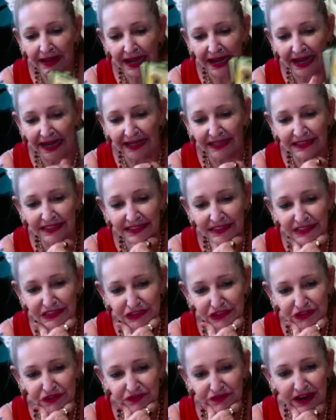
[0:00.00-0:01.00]
and he
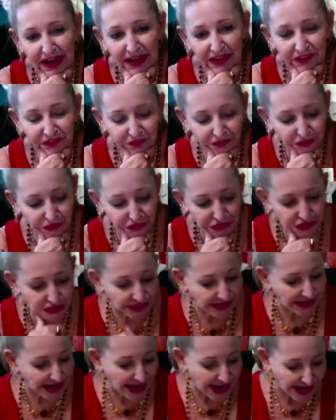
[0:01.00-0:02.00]
is faithful to
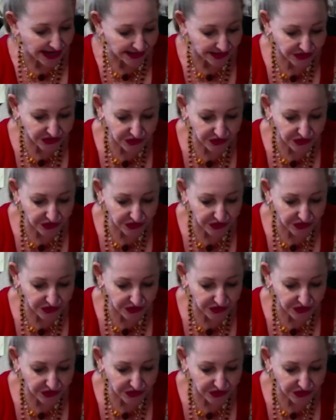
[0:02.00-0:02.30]
that.